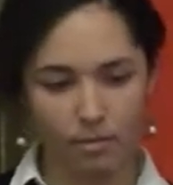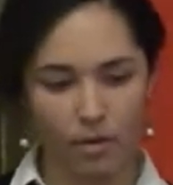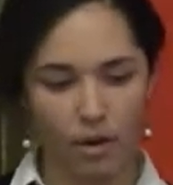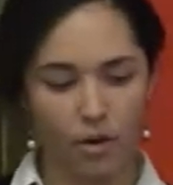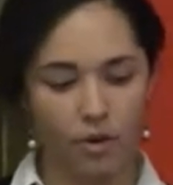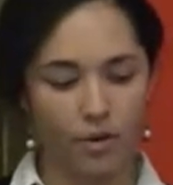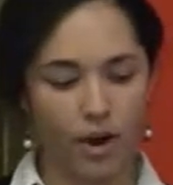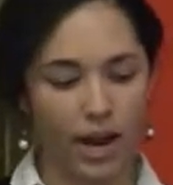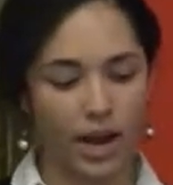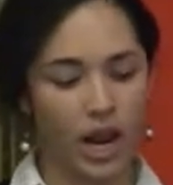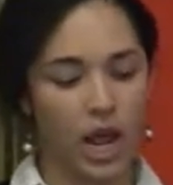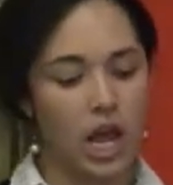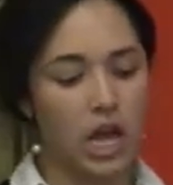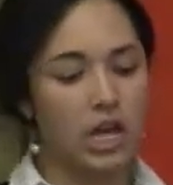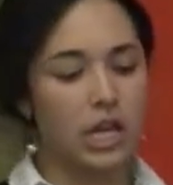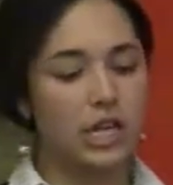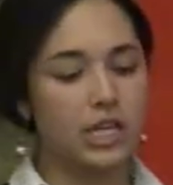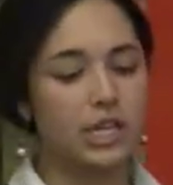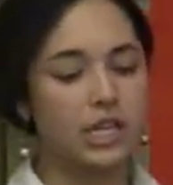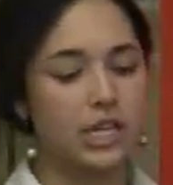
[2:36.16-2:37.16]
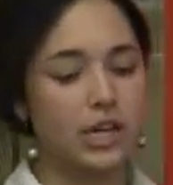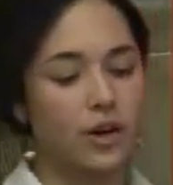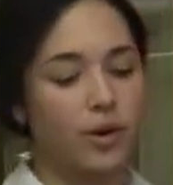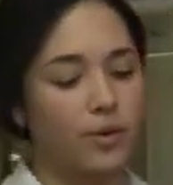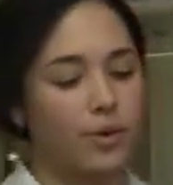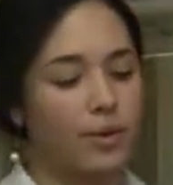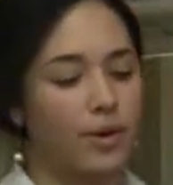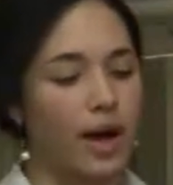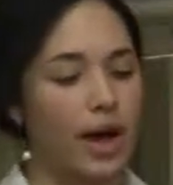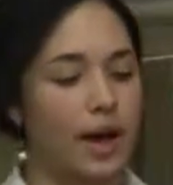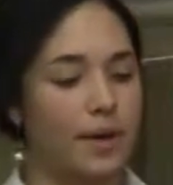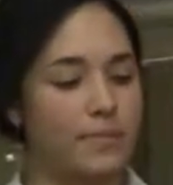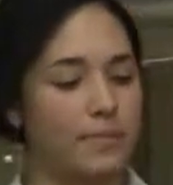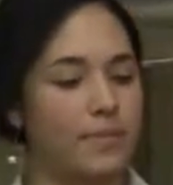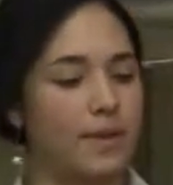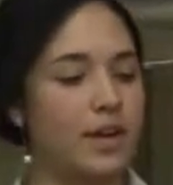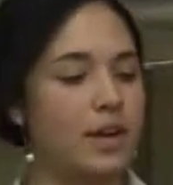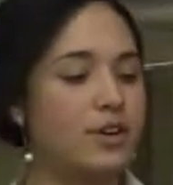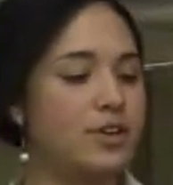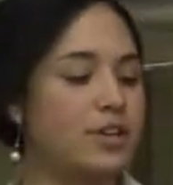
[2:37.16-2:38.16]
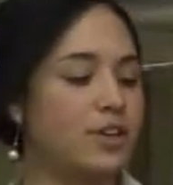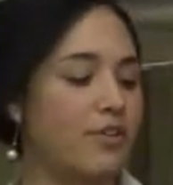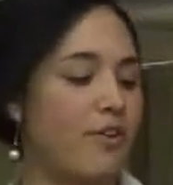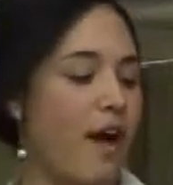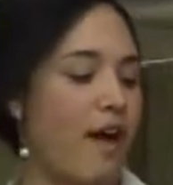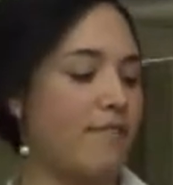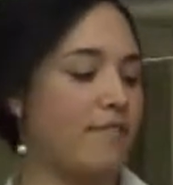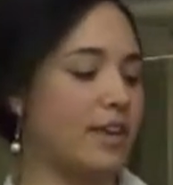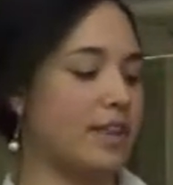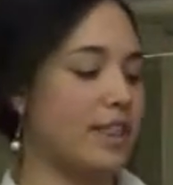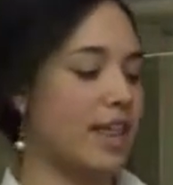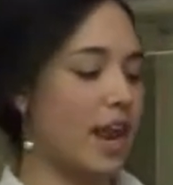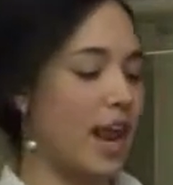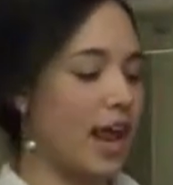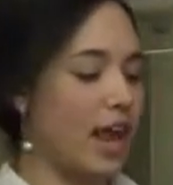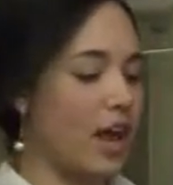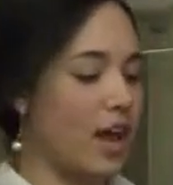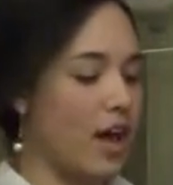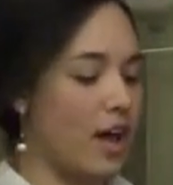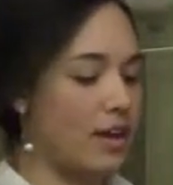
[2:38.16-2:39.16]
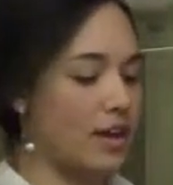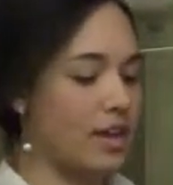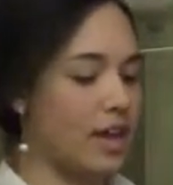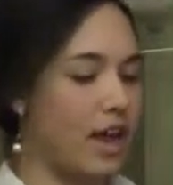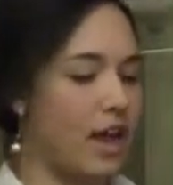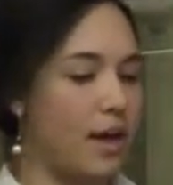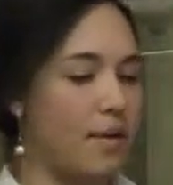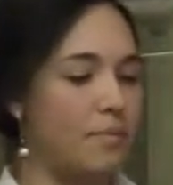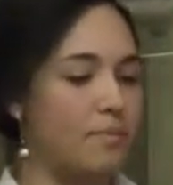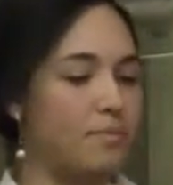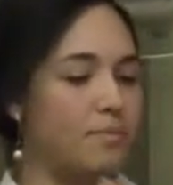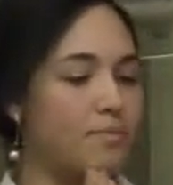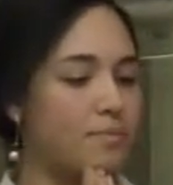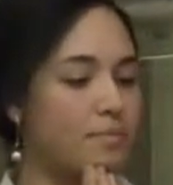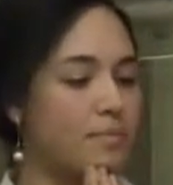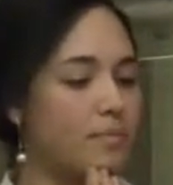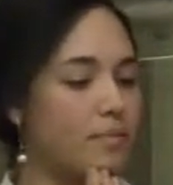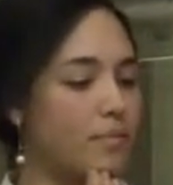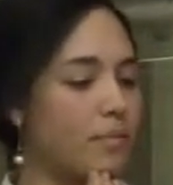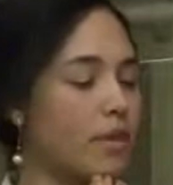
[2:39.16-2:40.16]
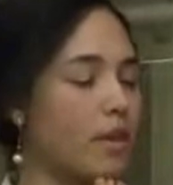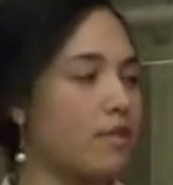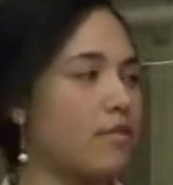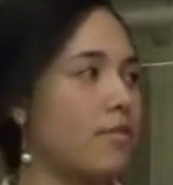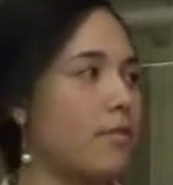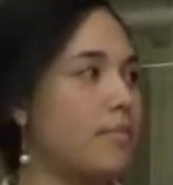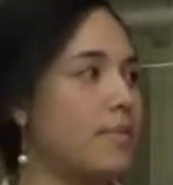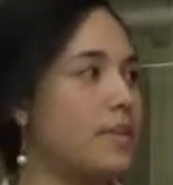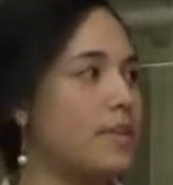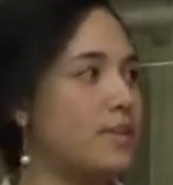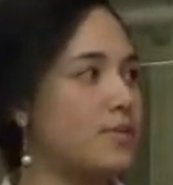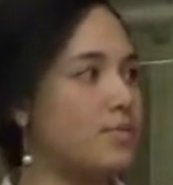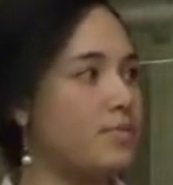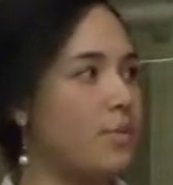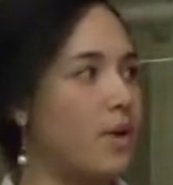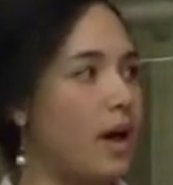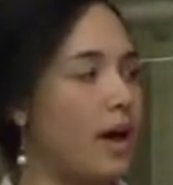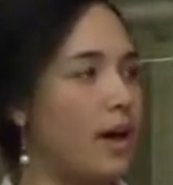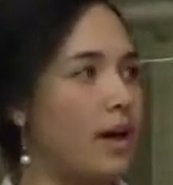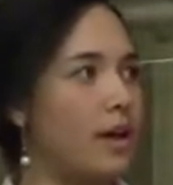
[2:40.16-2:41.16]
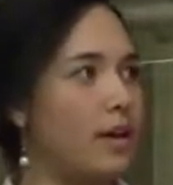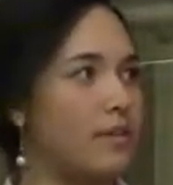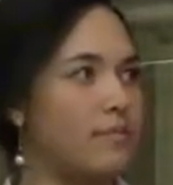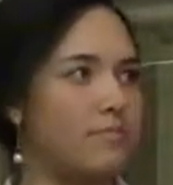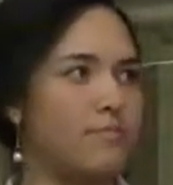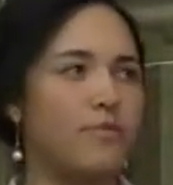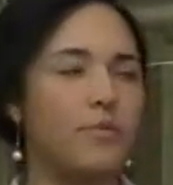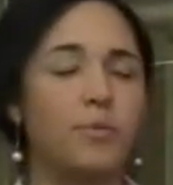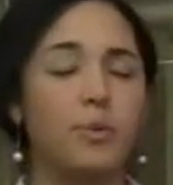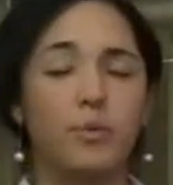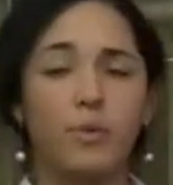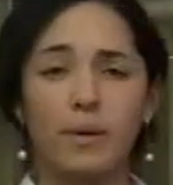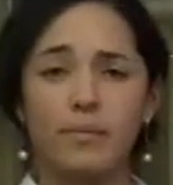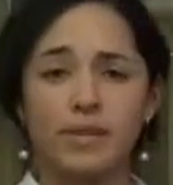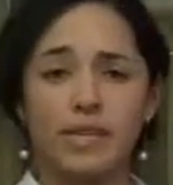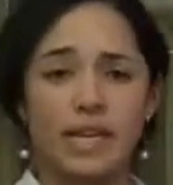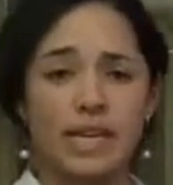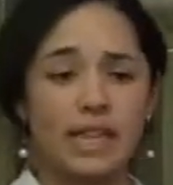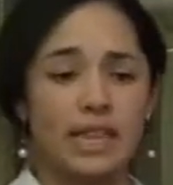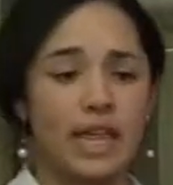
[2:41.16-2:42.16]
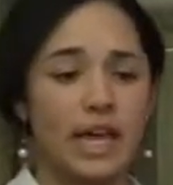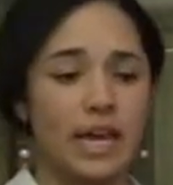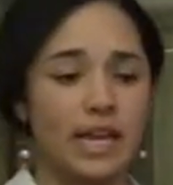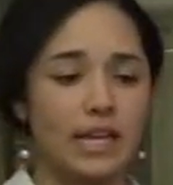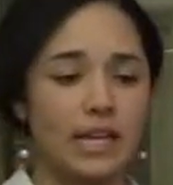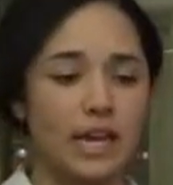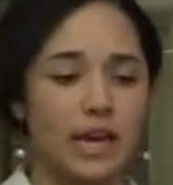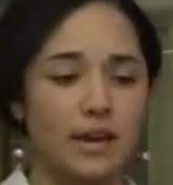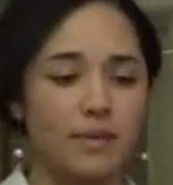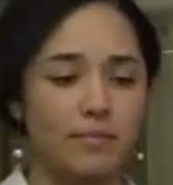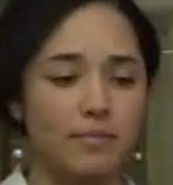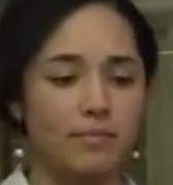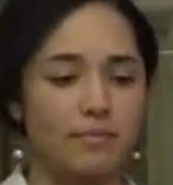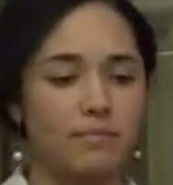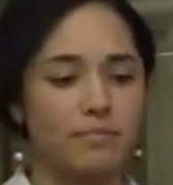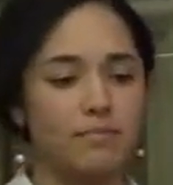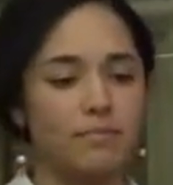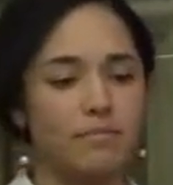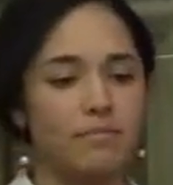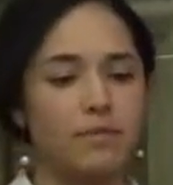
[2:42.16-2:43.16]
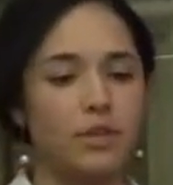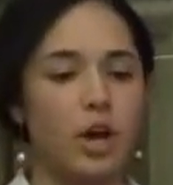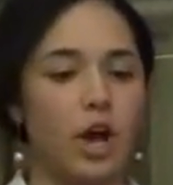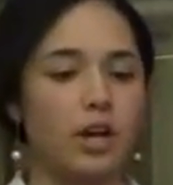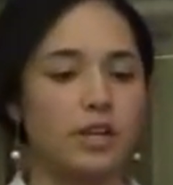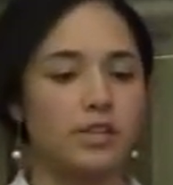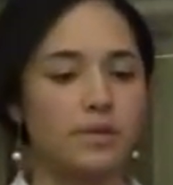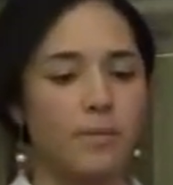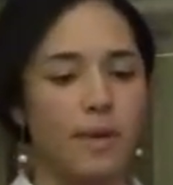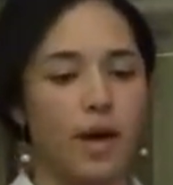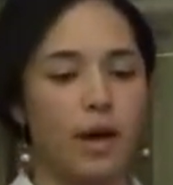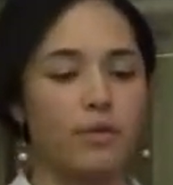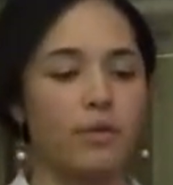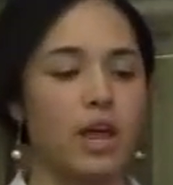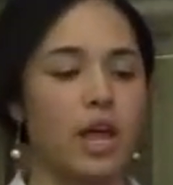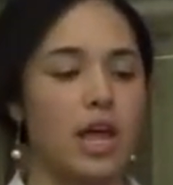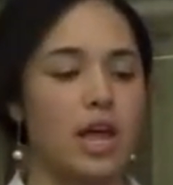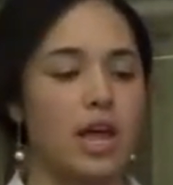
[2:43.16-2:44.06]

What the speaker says: Alright, so here's a graphic that I got from a website that talks about